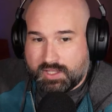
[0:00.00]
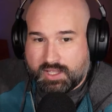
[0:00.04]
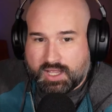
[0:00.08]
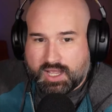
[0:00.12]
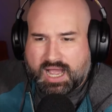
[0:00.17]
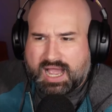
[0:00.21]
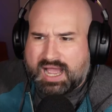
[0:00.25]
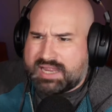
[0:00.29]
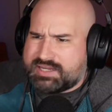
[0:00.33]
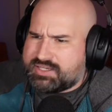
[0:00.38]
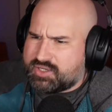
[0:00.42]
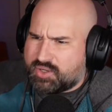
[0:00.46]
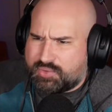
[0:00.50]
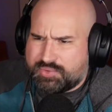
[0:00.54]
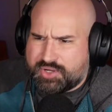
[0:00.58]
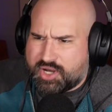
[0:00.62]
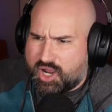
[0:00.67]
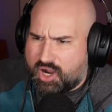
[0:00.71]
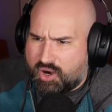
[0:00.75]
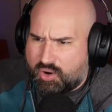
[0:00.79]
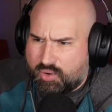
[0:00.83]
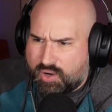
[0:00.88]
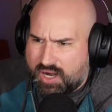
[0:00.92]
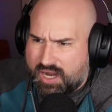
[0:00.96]
Yes. I don't
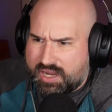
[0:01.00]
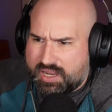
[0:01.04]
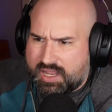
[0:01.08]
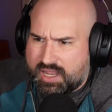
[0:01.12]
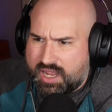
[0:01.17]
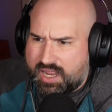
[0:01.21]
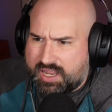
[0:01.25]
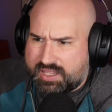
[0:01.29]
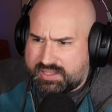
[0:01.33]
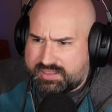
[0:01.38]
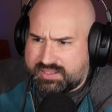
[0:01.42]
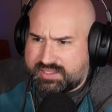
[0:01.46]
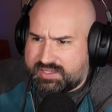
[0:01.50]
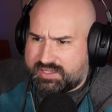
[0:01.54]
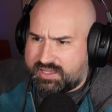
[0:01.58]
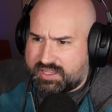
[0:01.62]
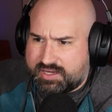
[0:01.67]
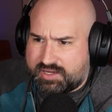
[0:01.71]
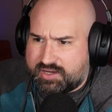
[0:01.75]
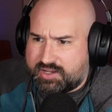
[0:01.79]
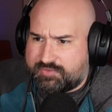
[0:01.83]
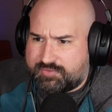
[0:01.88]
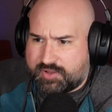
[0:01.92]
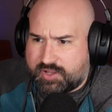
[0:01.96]
know. It, I, I think yeah.
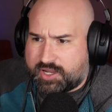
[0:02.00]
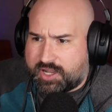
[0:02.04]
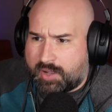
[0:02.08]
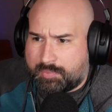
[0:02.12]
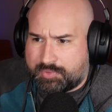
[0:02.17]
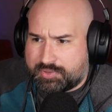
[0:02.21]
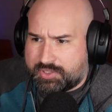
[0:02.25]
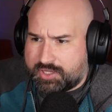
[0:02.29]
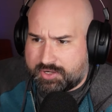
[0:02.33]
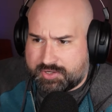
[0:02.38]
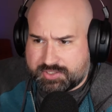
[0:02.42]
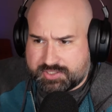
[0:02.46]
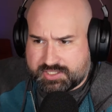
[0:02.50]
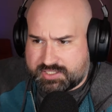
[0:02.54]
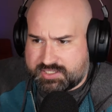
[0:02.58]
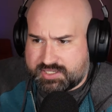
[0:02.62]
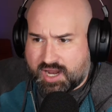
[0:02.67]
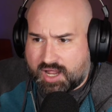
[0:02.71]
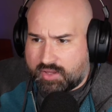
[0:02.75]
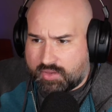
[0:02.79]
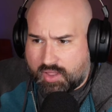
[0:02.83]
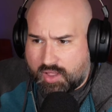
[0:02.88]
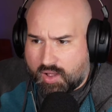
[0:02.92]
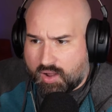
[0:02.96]
in a, a couple years. It's
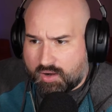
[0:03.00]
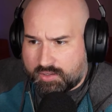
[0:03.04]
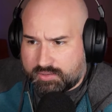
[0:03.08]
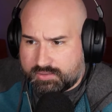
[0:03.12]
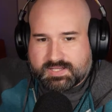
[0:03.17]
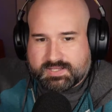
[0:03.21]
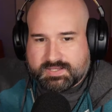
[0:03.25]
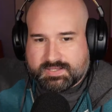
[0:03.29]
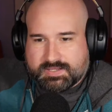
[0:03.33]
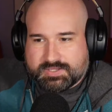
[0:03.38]
not long.